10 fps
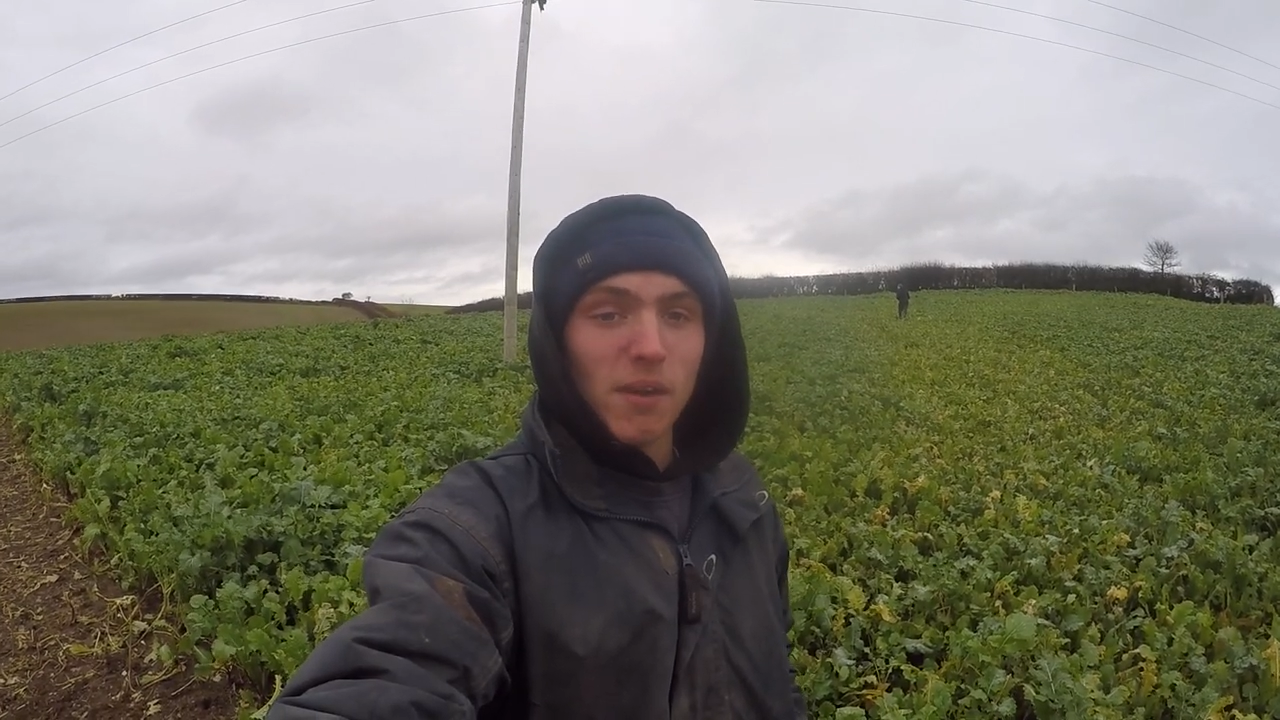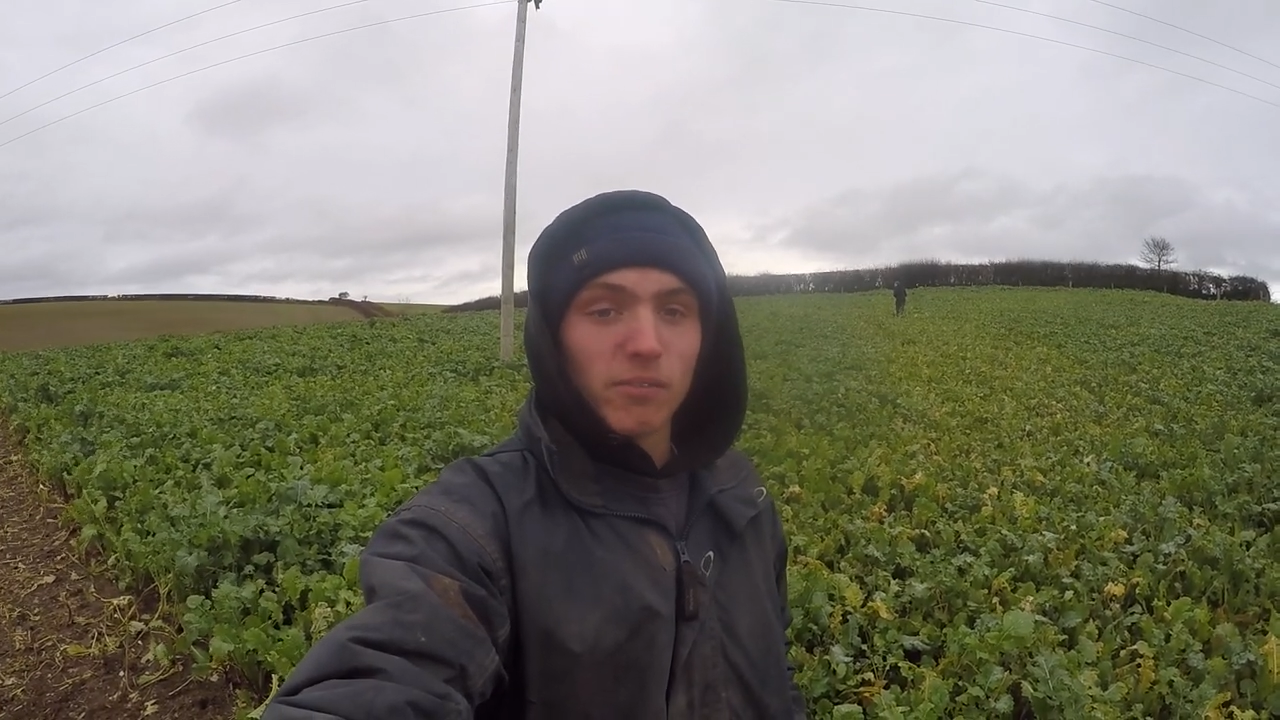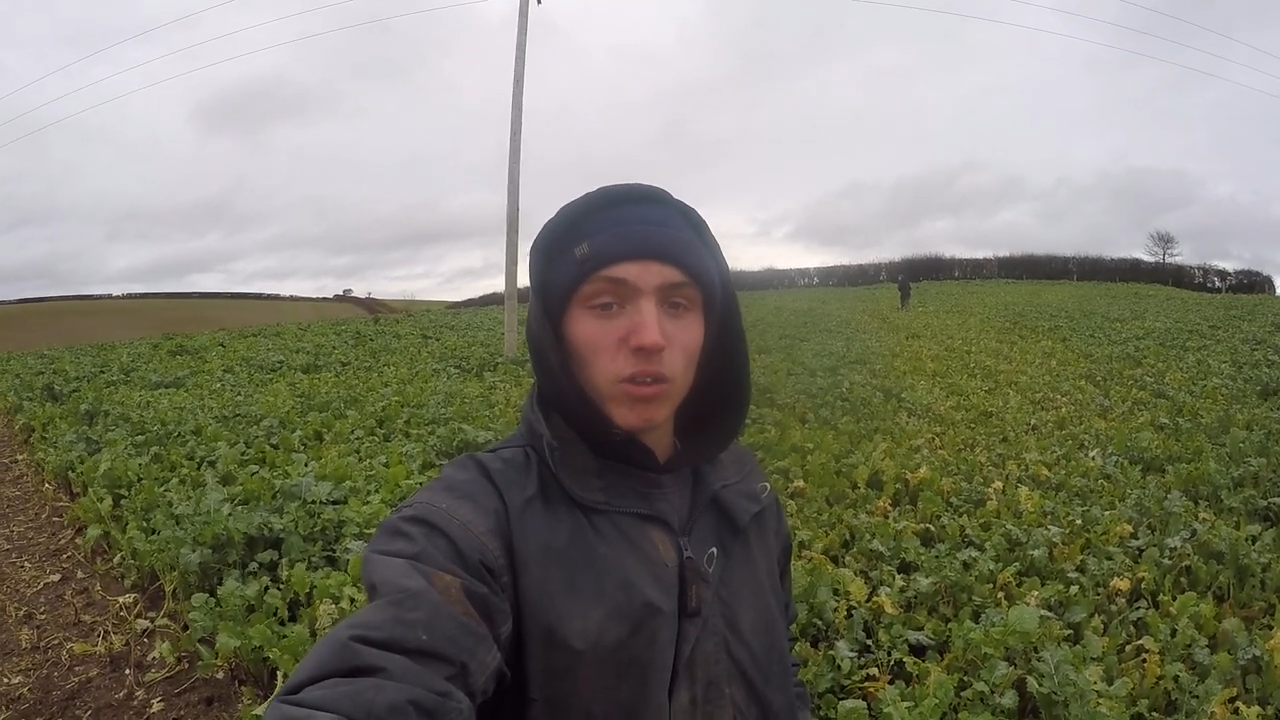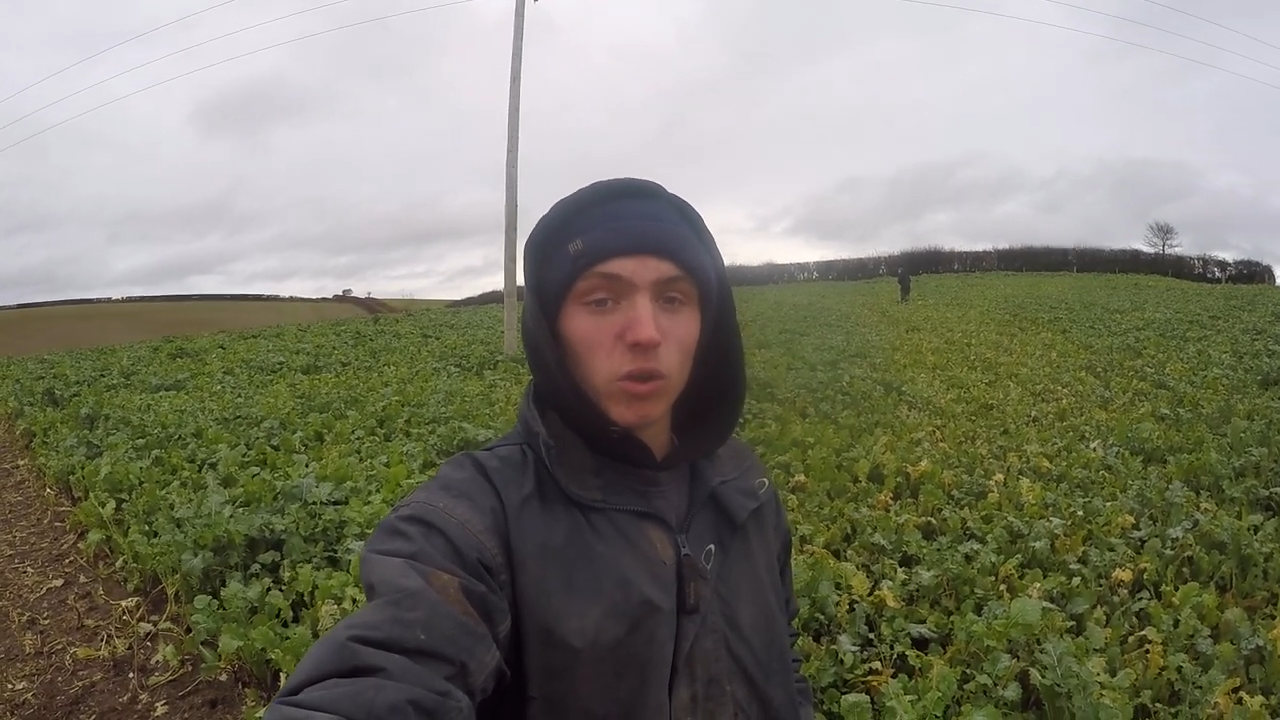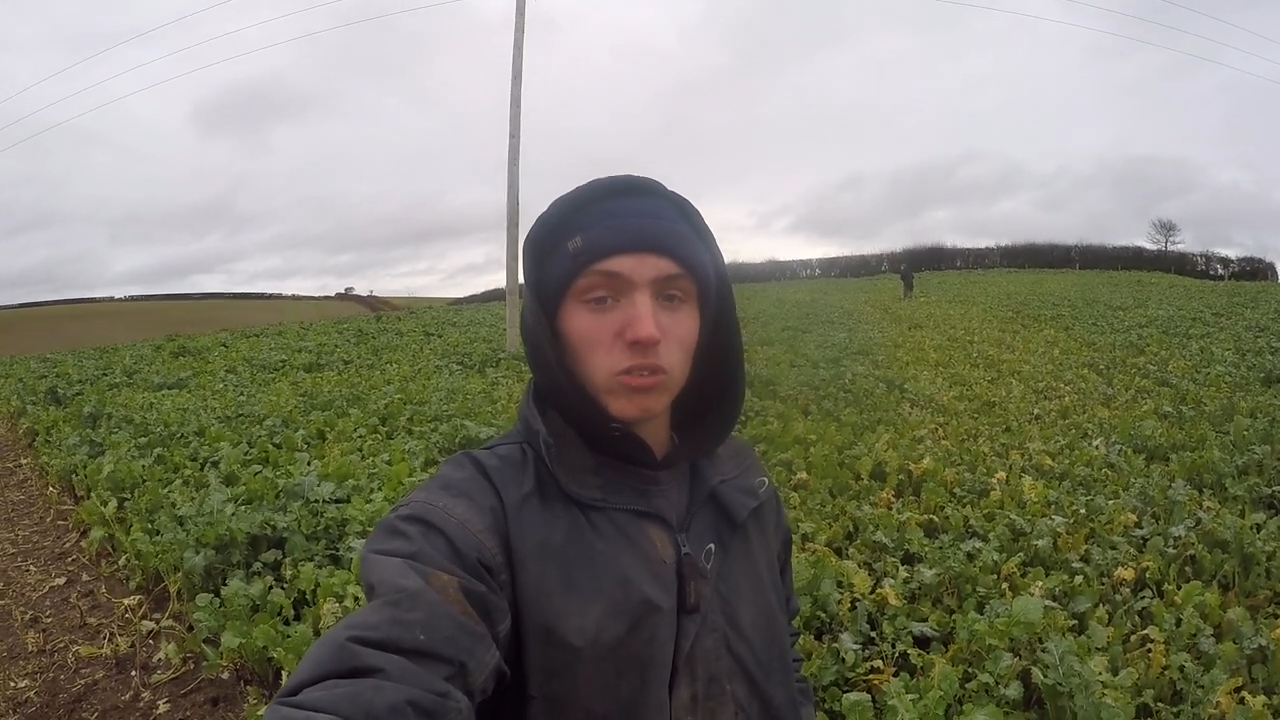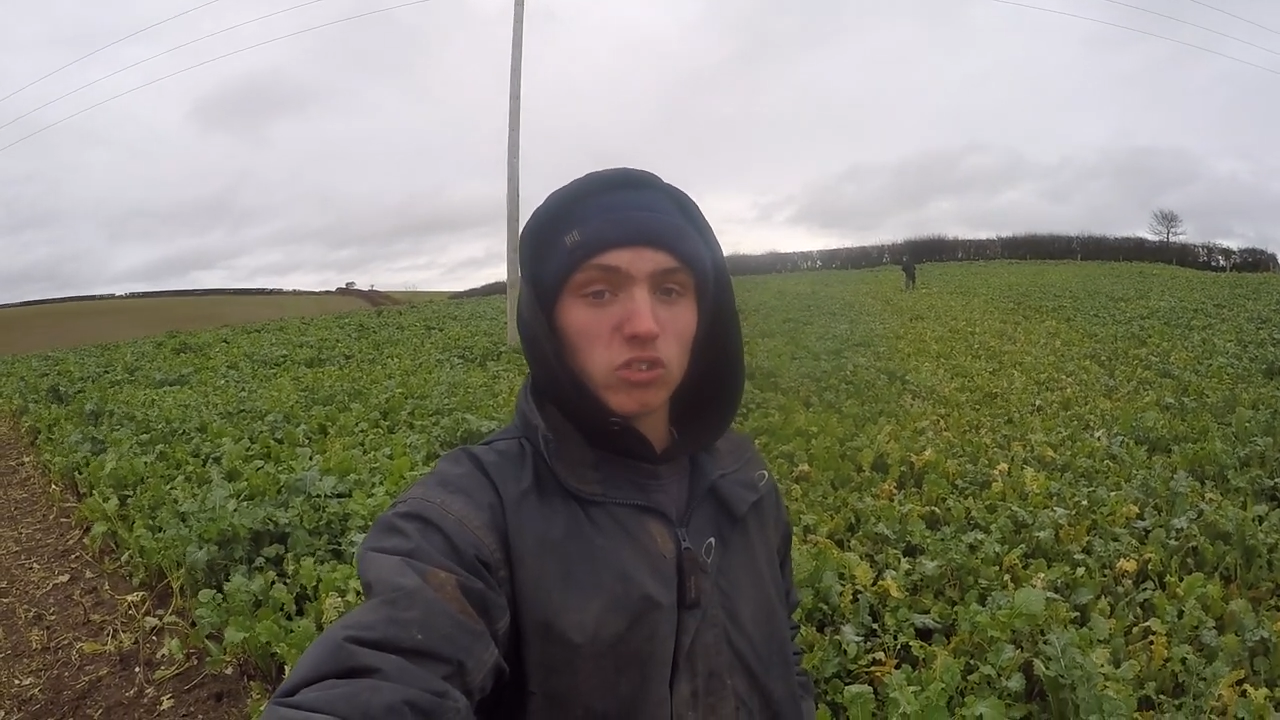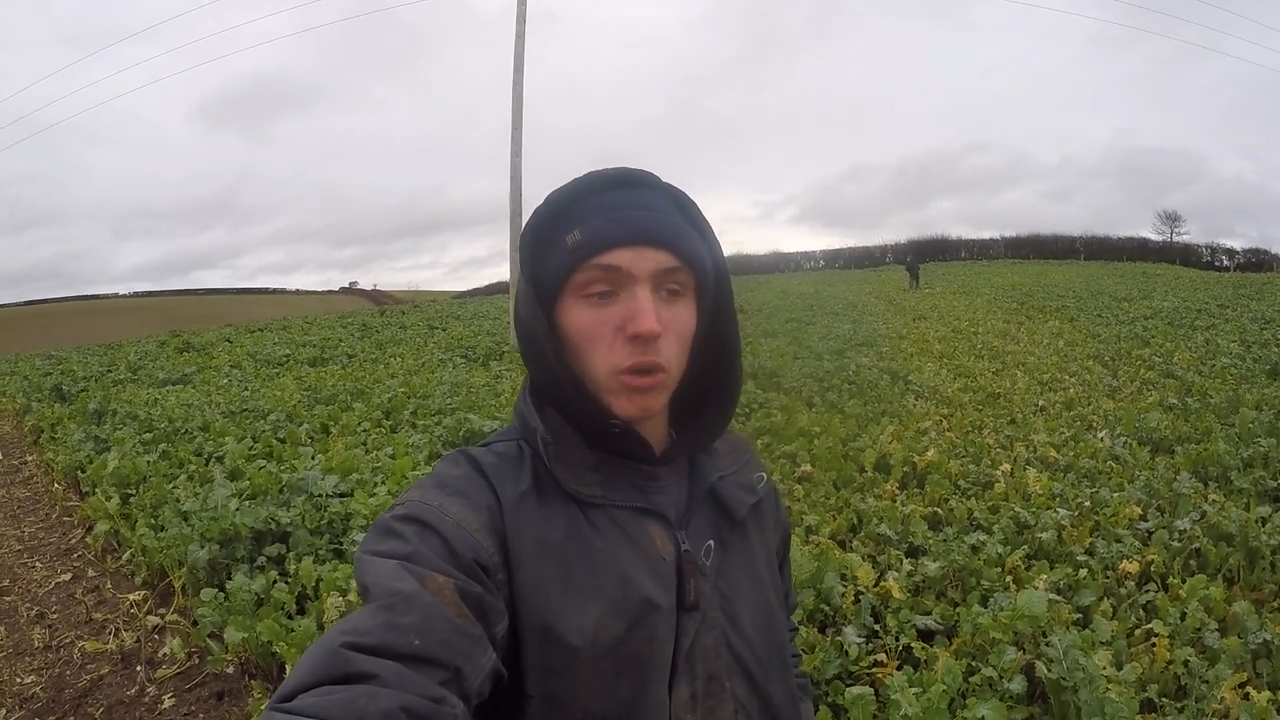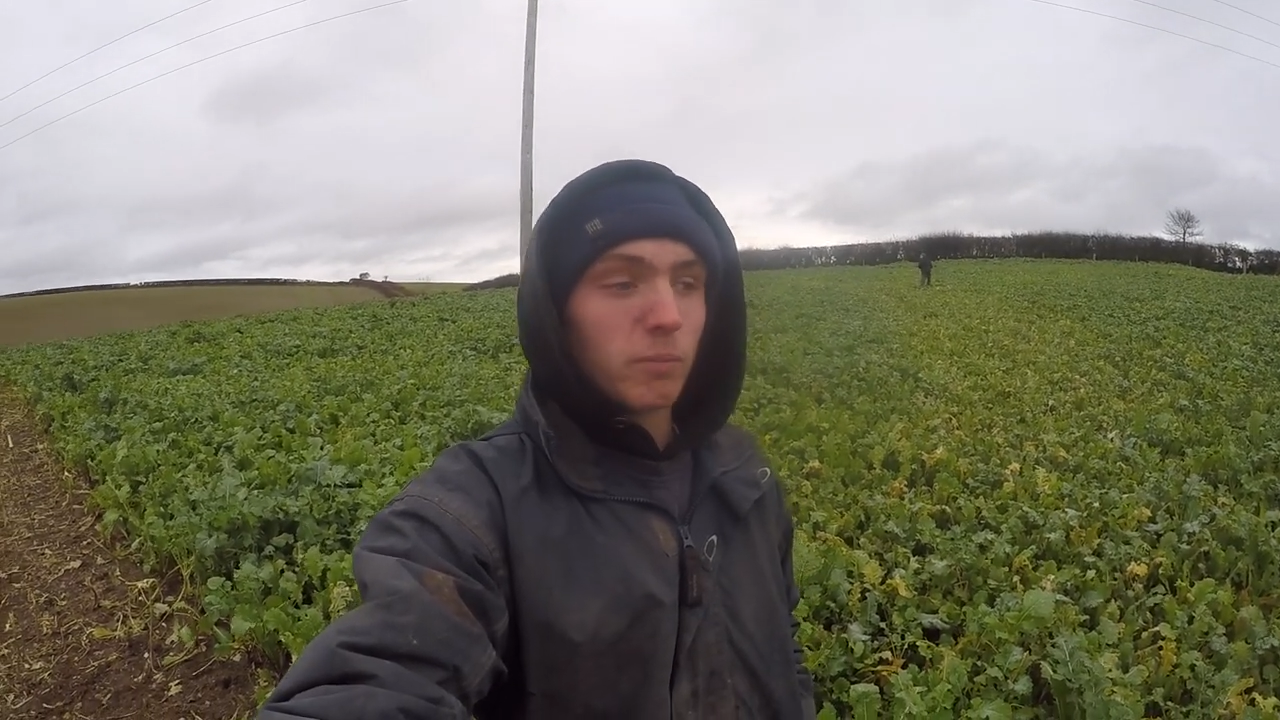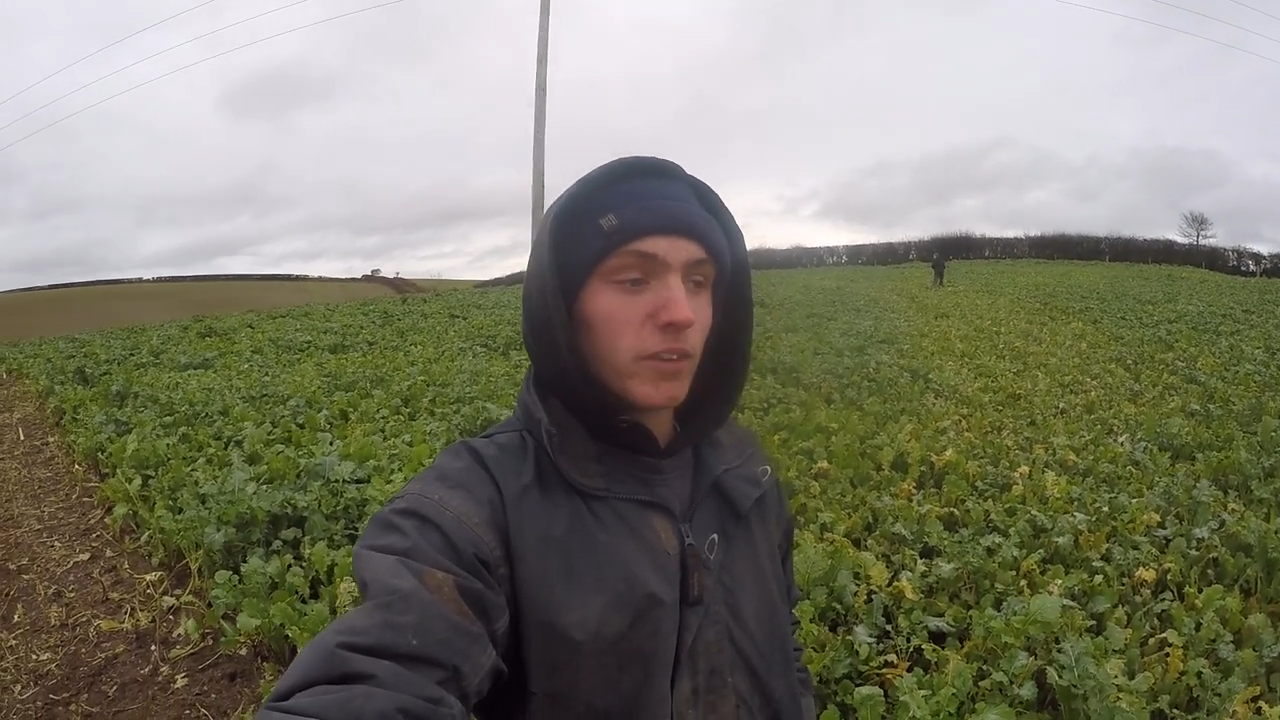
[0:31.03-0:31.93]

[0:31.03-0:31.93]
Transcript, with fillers: of an odd job